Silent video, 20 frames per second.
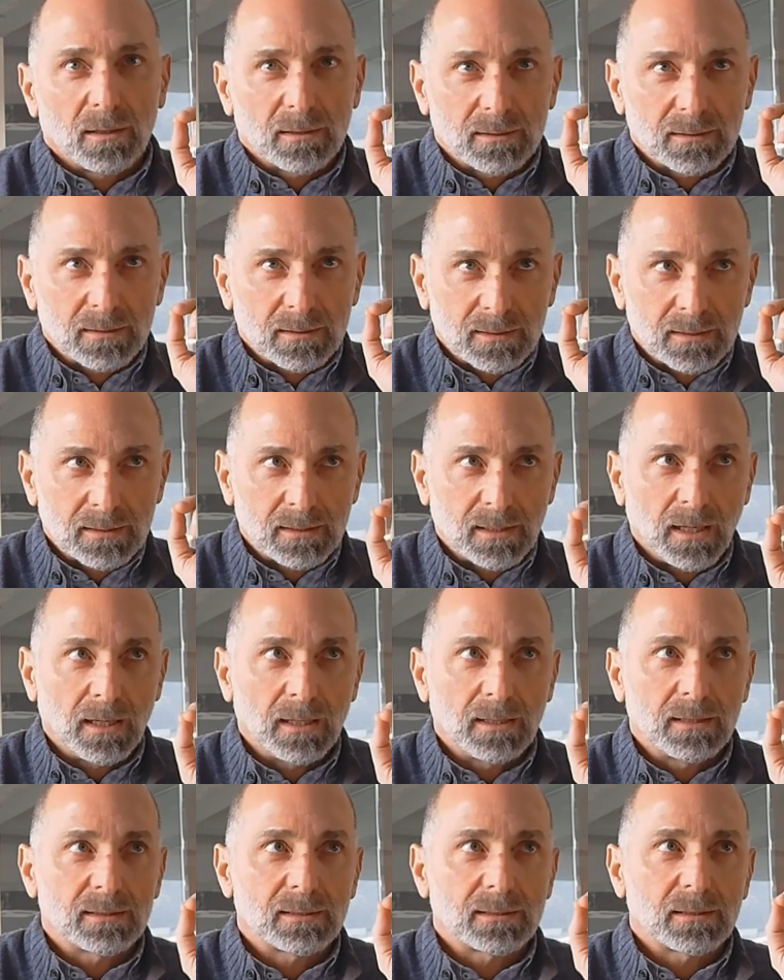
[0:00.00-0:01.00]

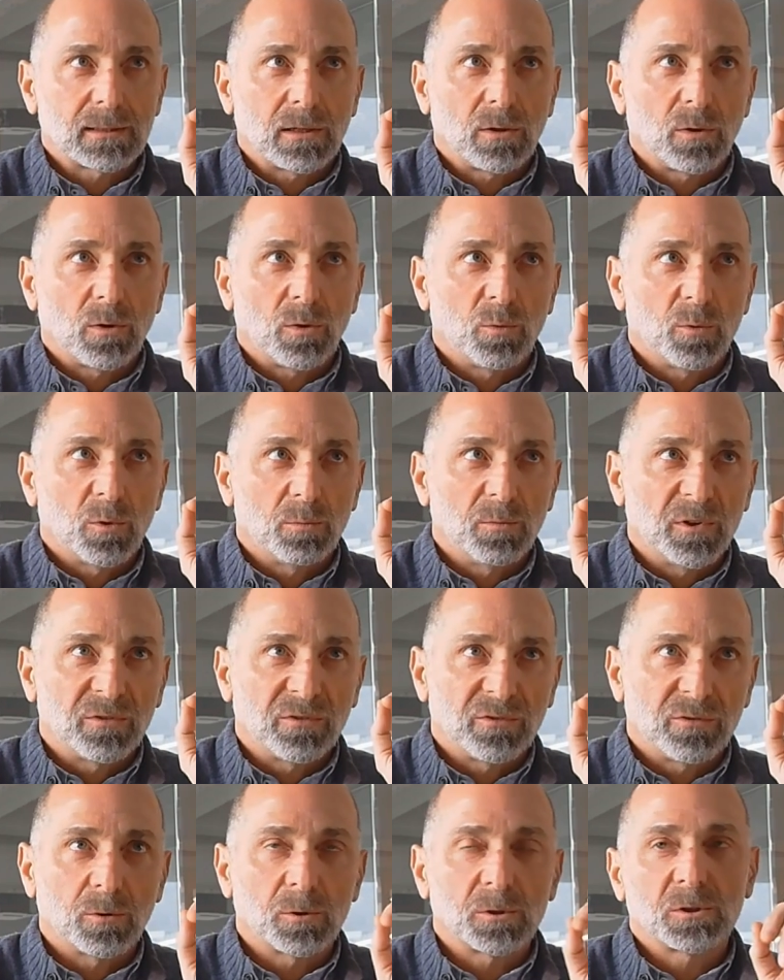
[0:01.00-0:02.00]
states will be
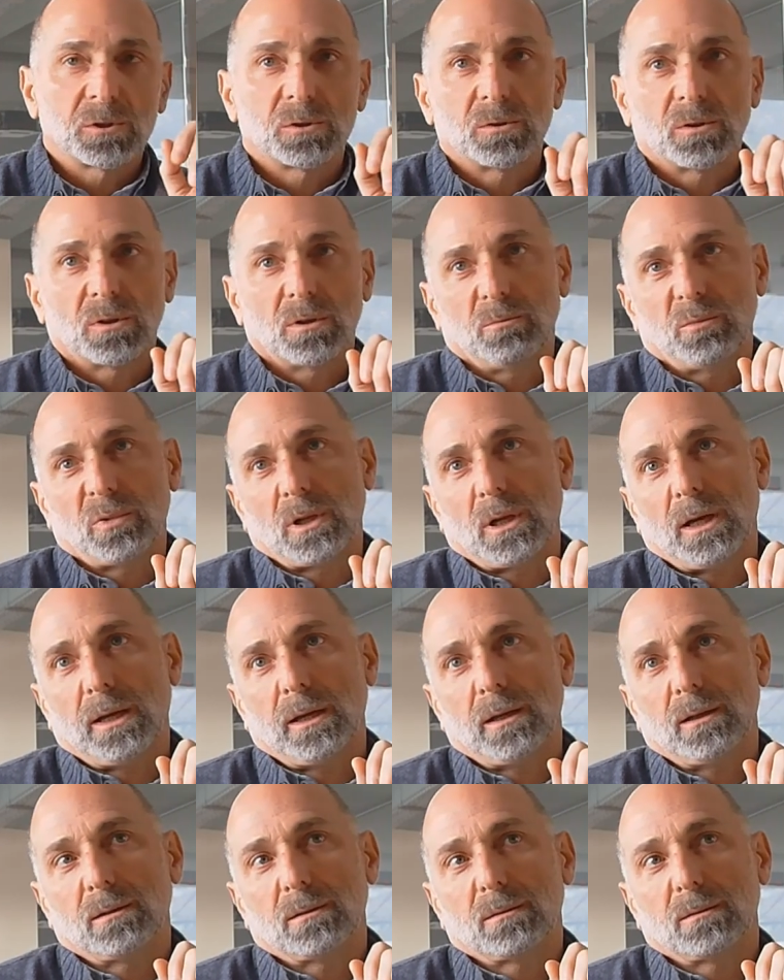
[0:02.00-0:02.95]
forced to comply.